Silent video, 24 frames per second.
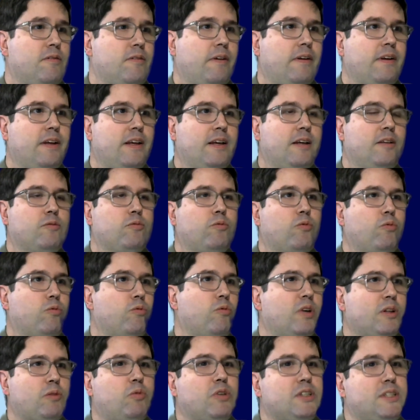And
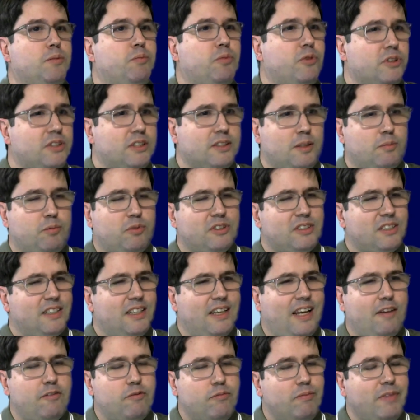what was the process? The process, they
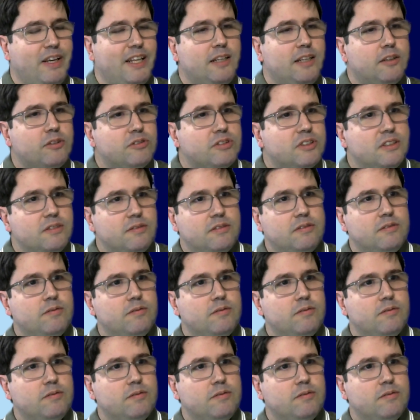have menus,